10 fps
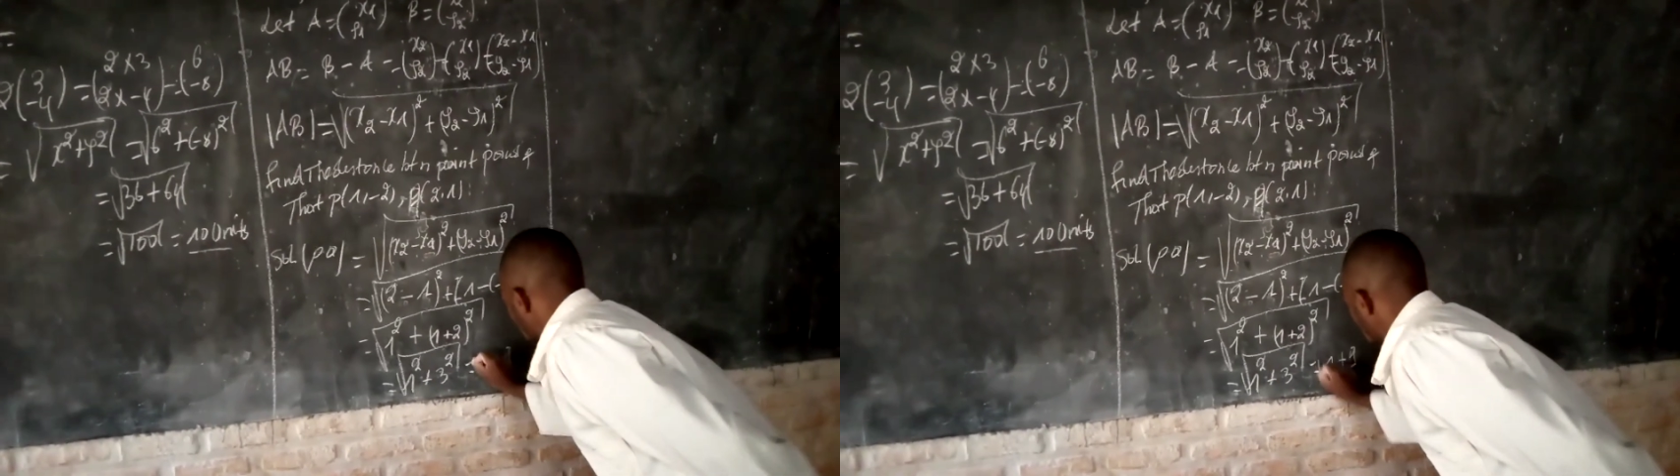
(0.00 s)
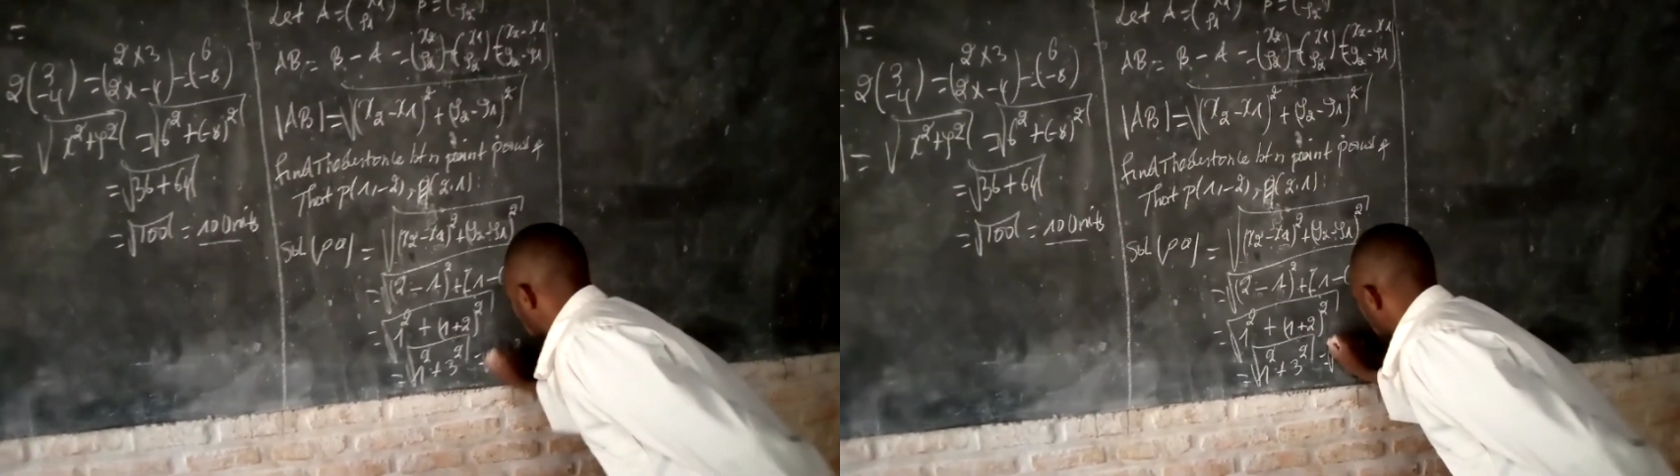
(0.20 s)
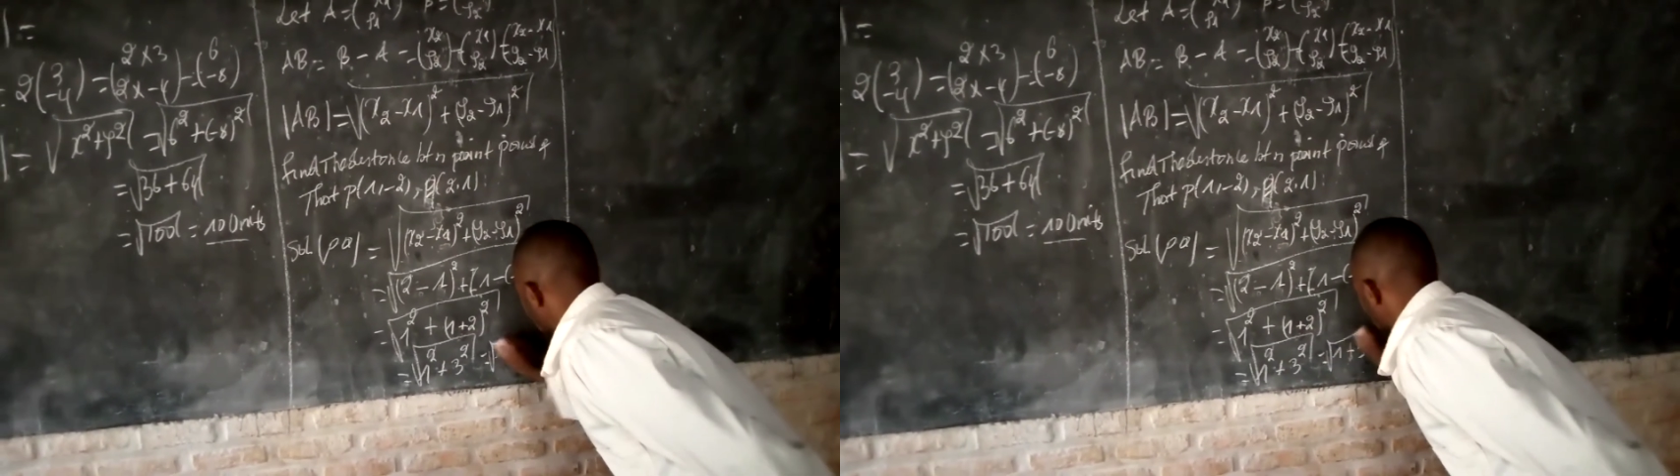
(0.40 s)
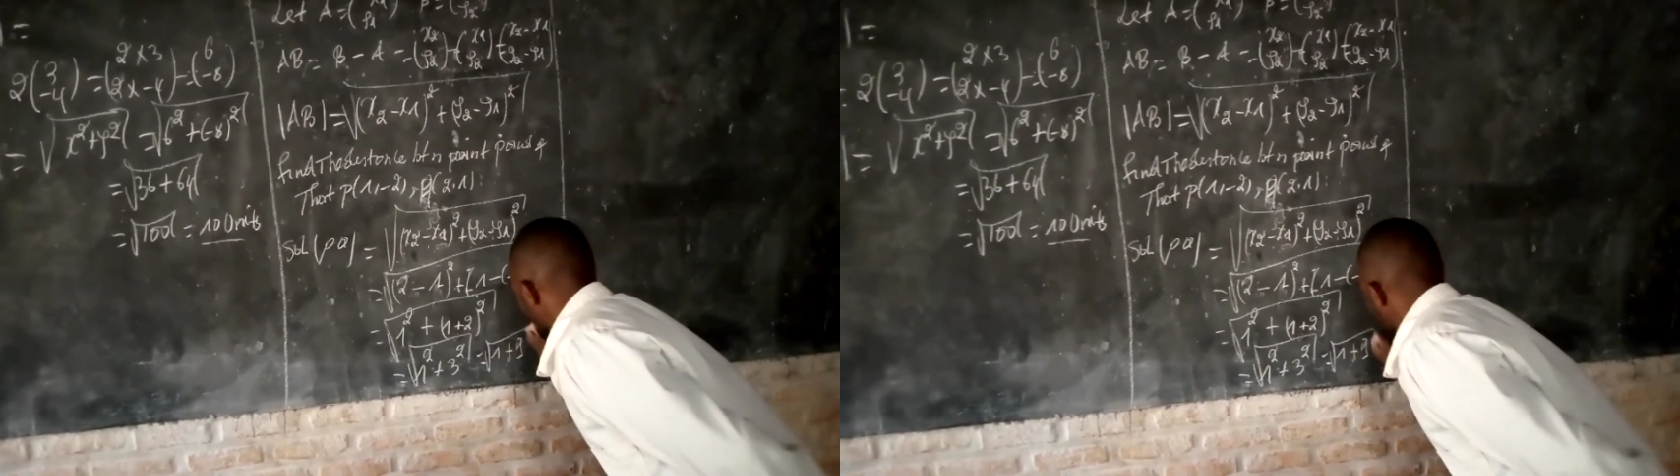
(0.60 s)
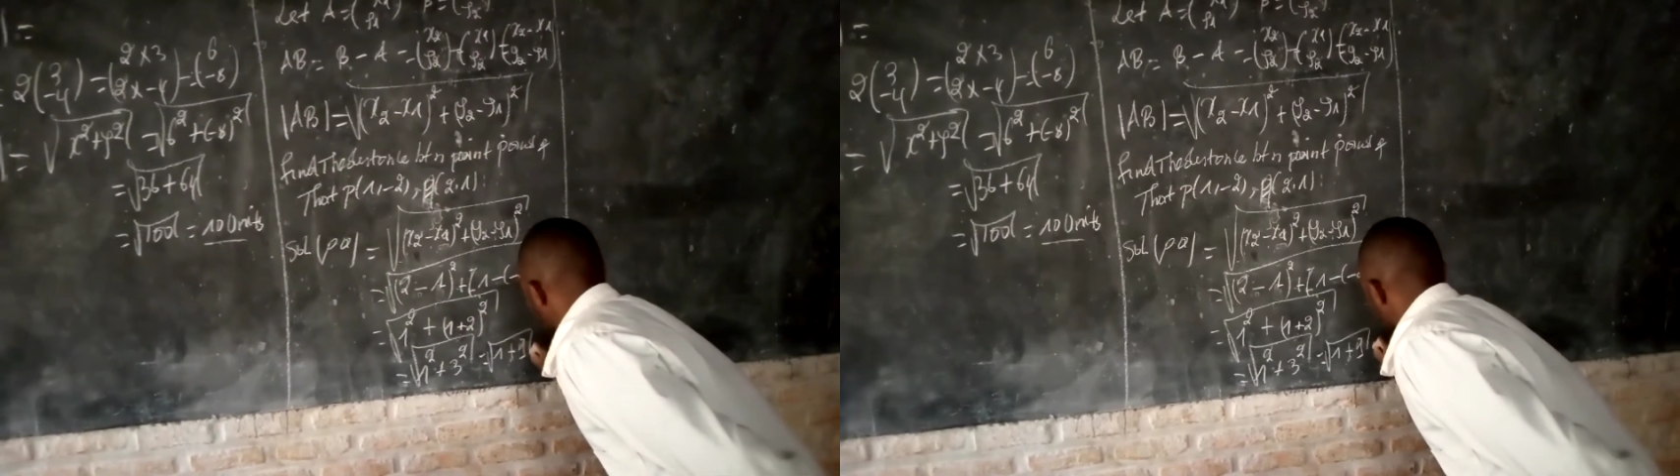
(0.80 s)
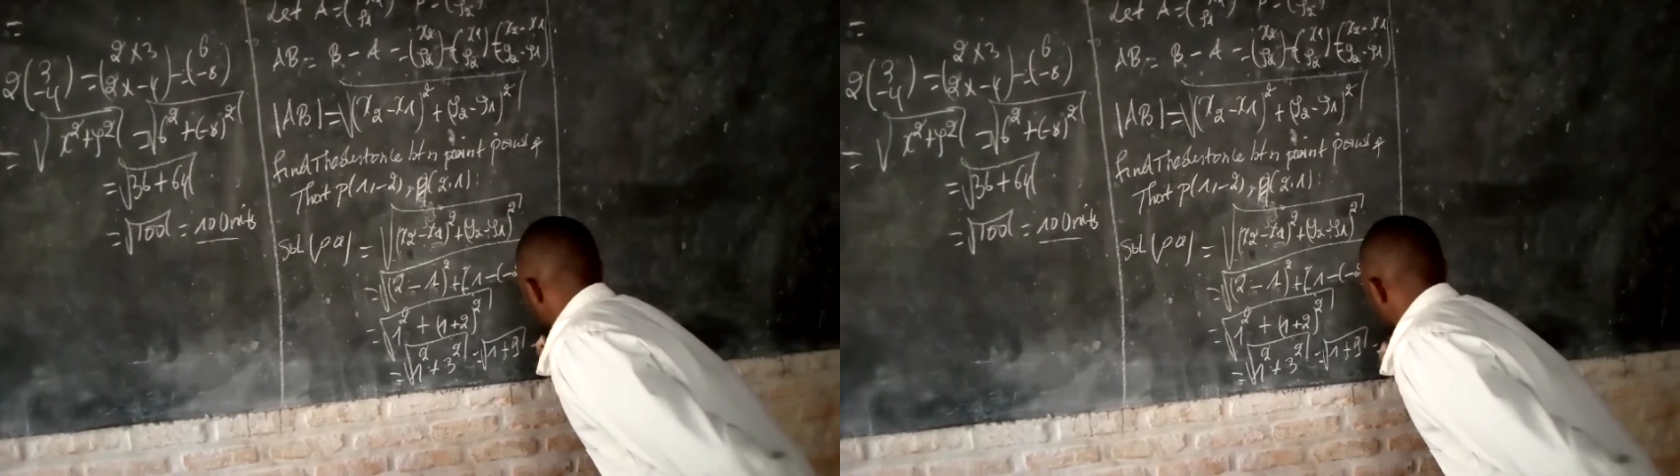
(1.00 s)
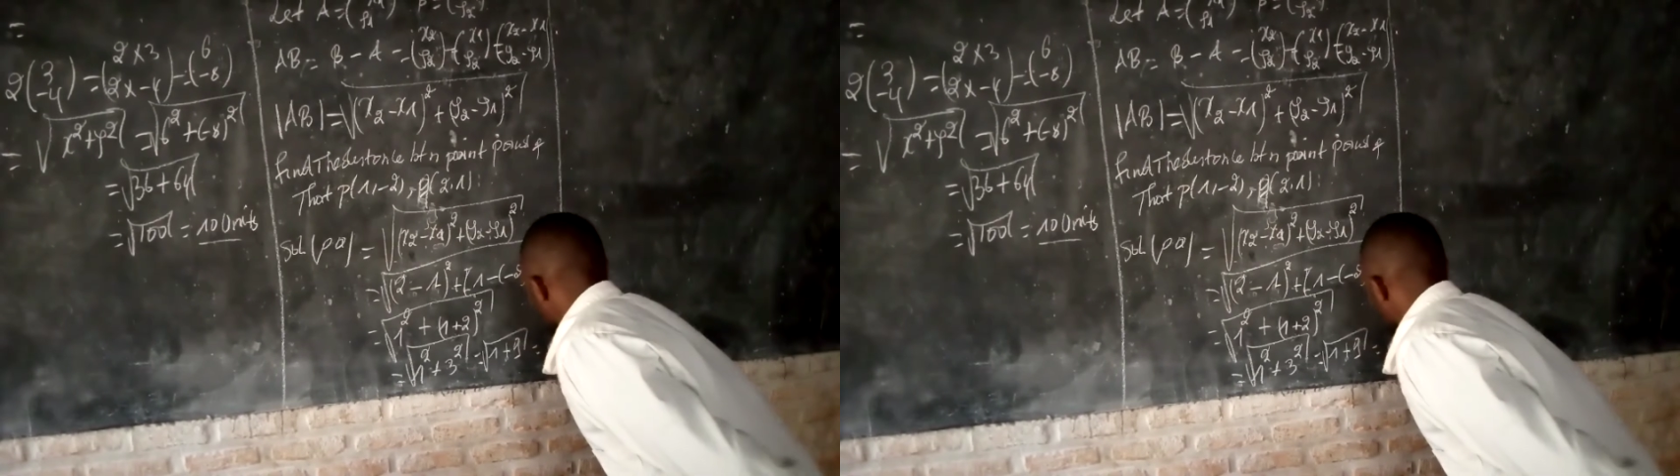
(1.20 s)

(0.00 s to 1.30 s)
all in square root, which